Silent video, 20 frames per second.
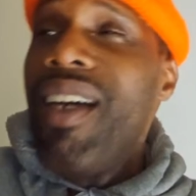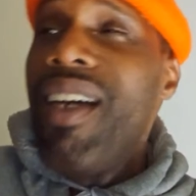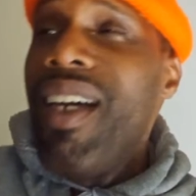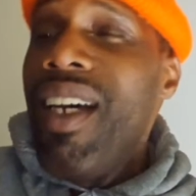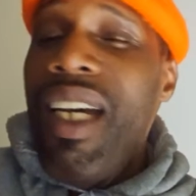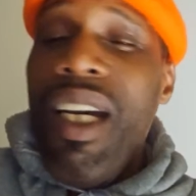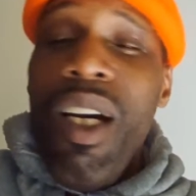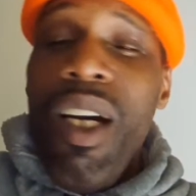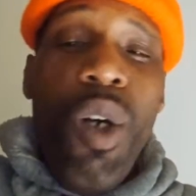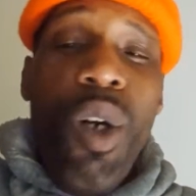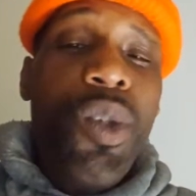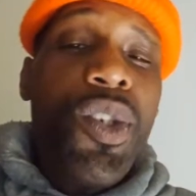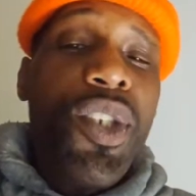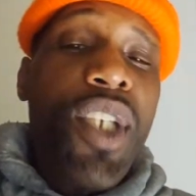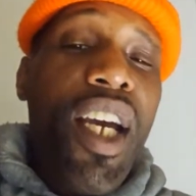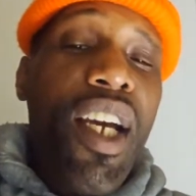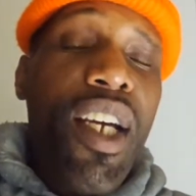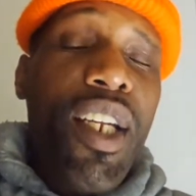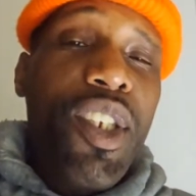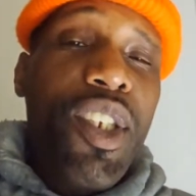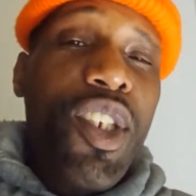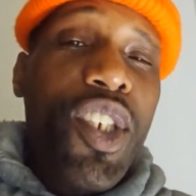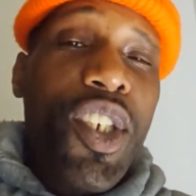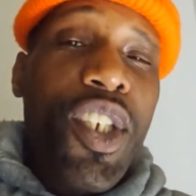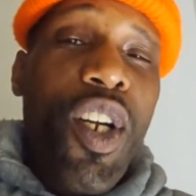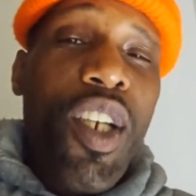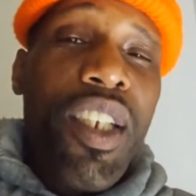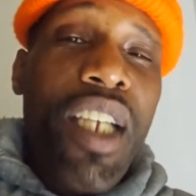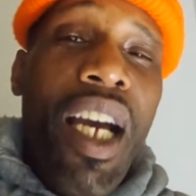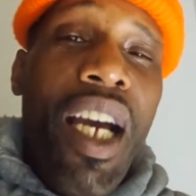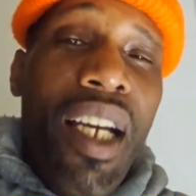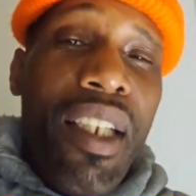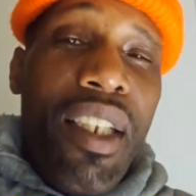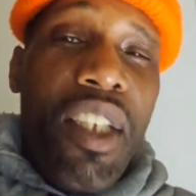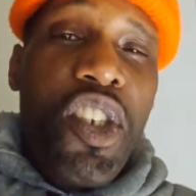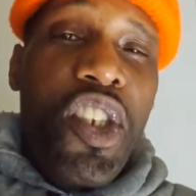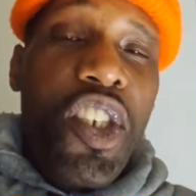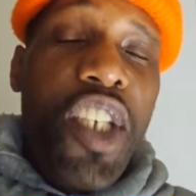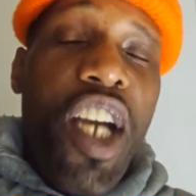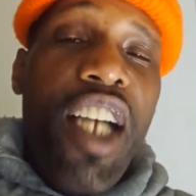Who said this? The
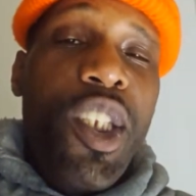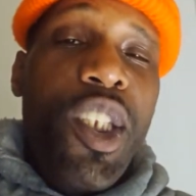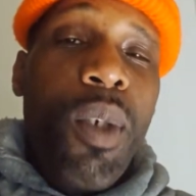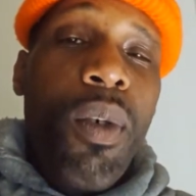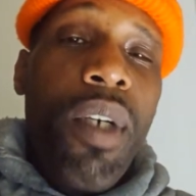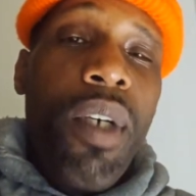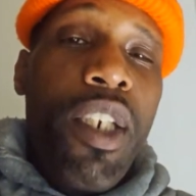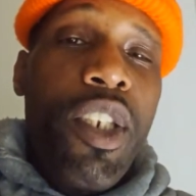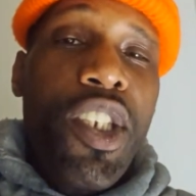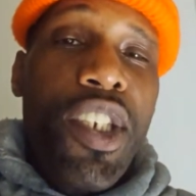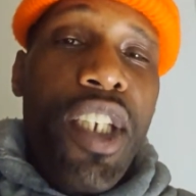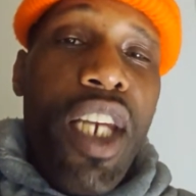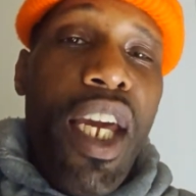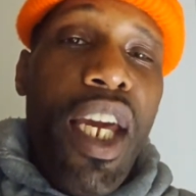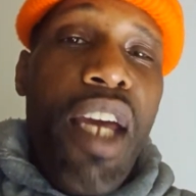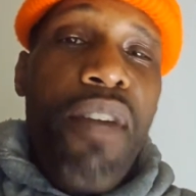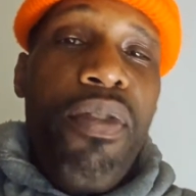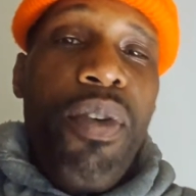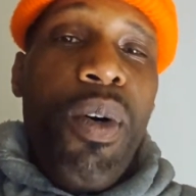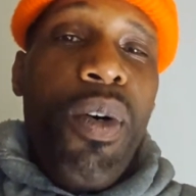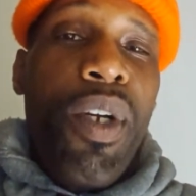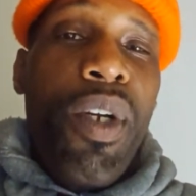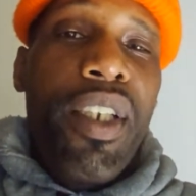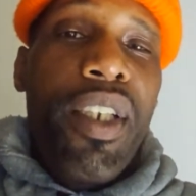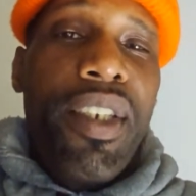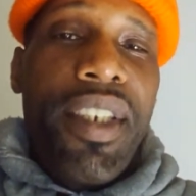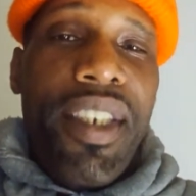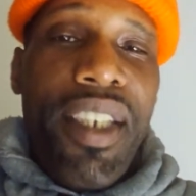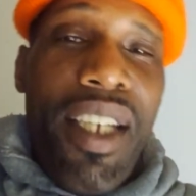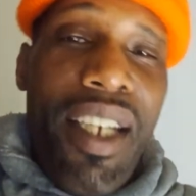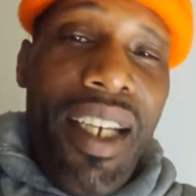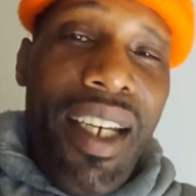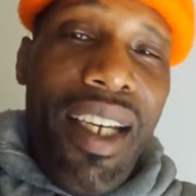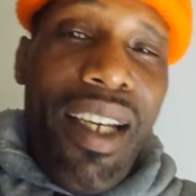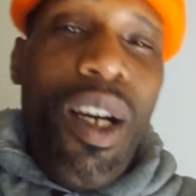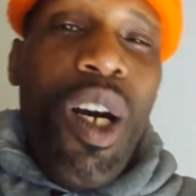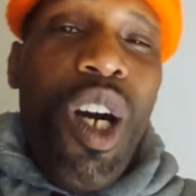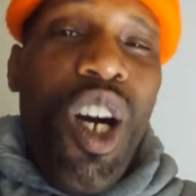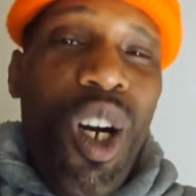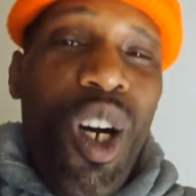Scots wanted slave owners.
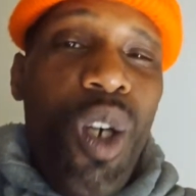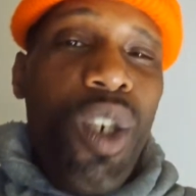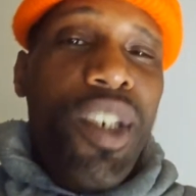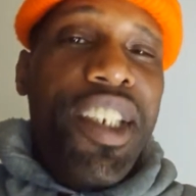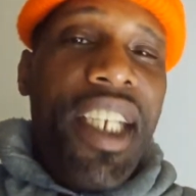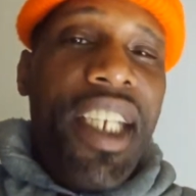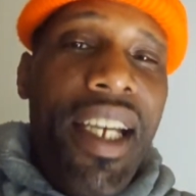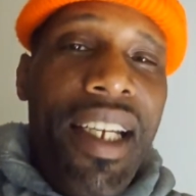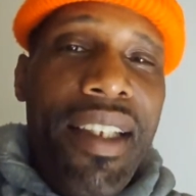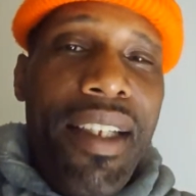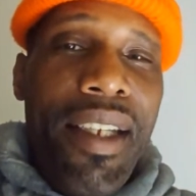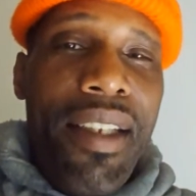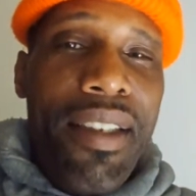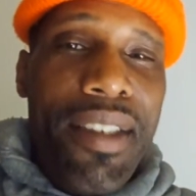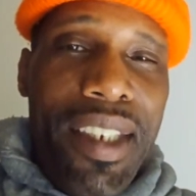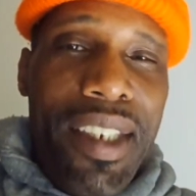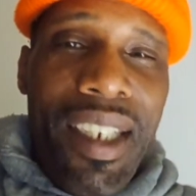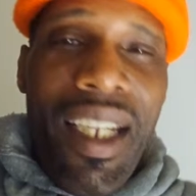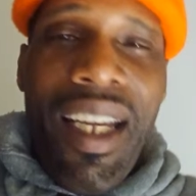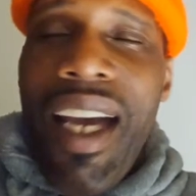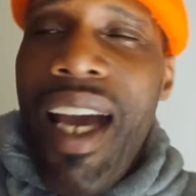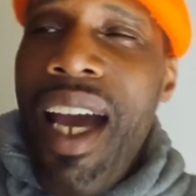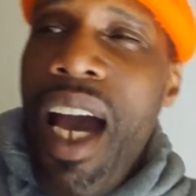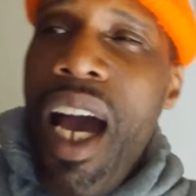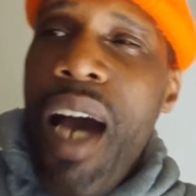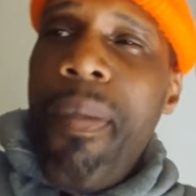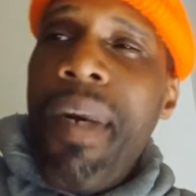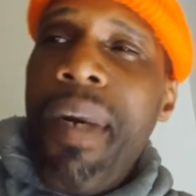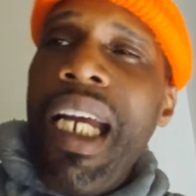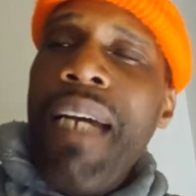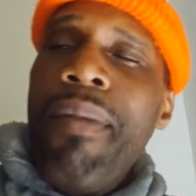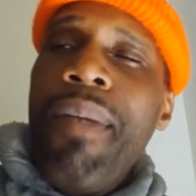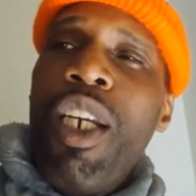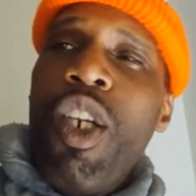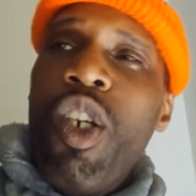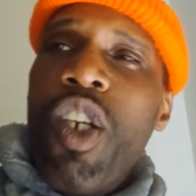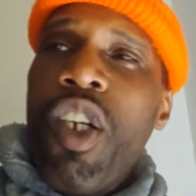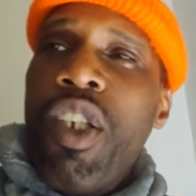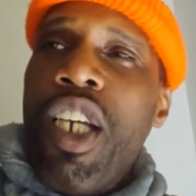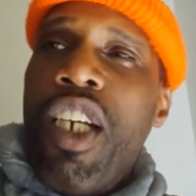Who said this? Bring me
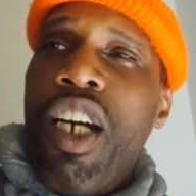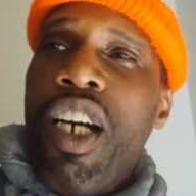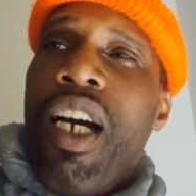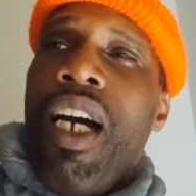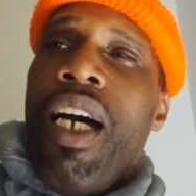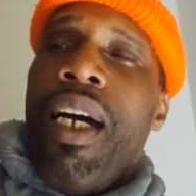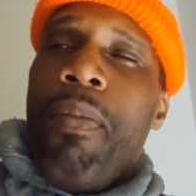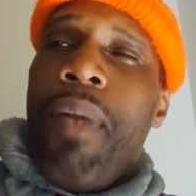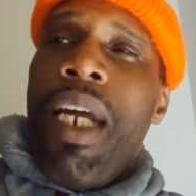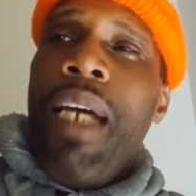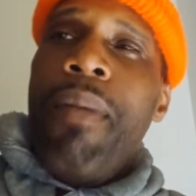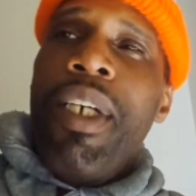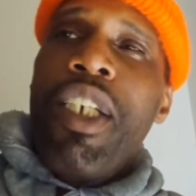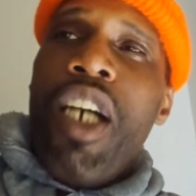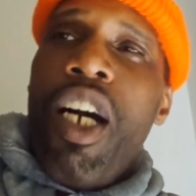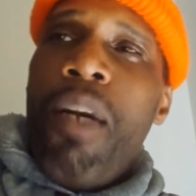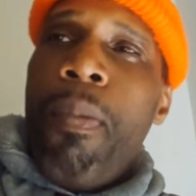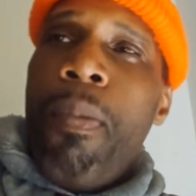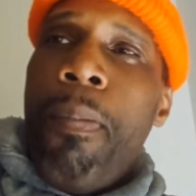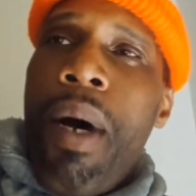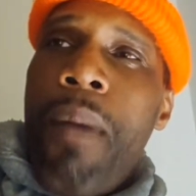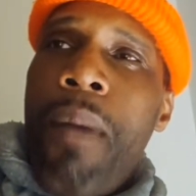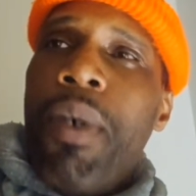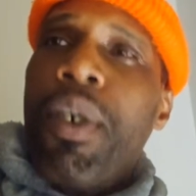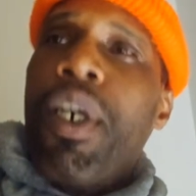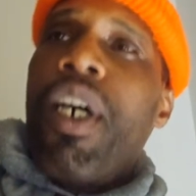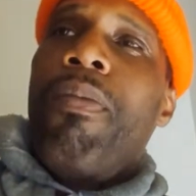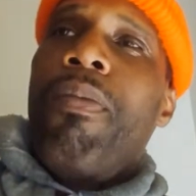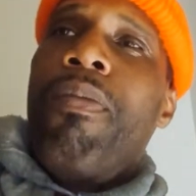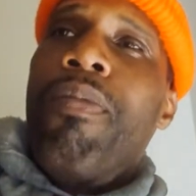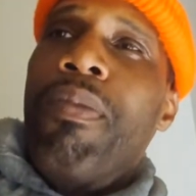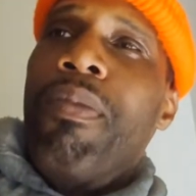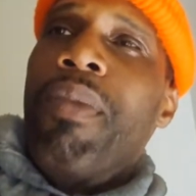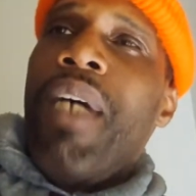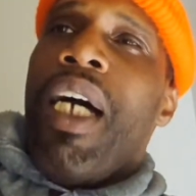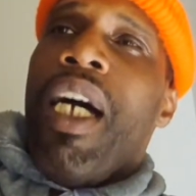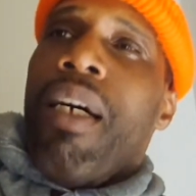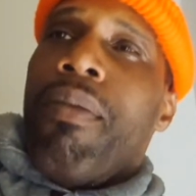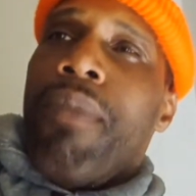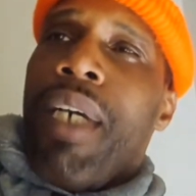young bubblegum.
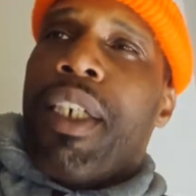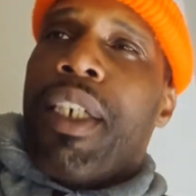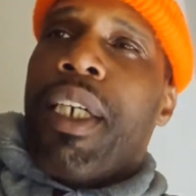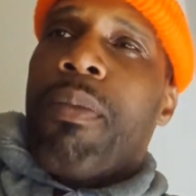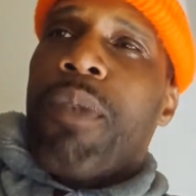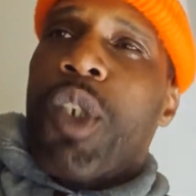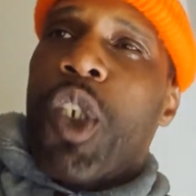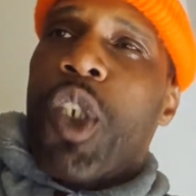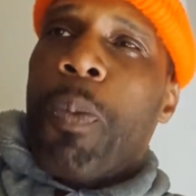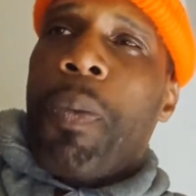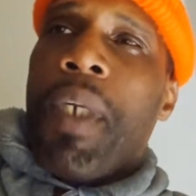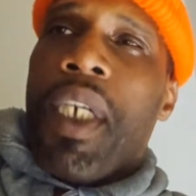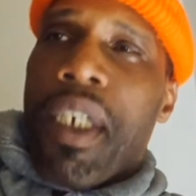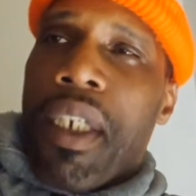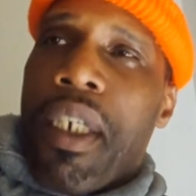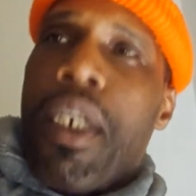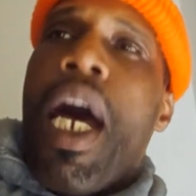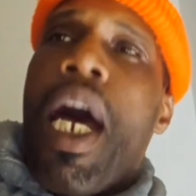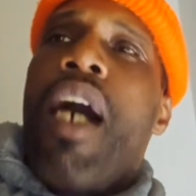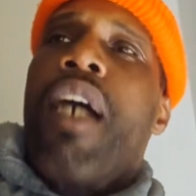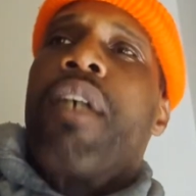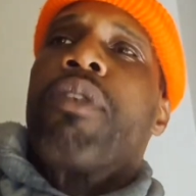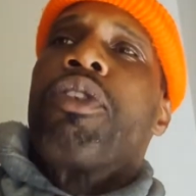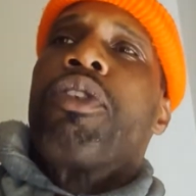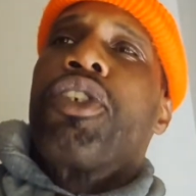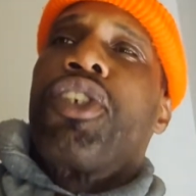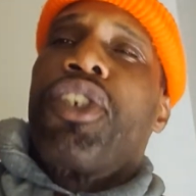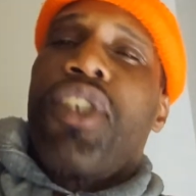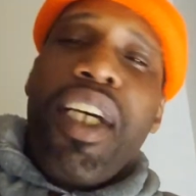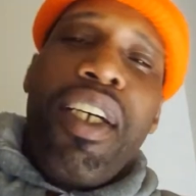Make him speak and dance.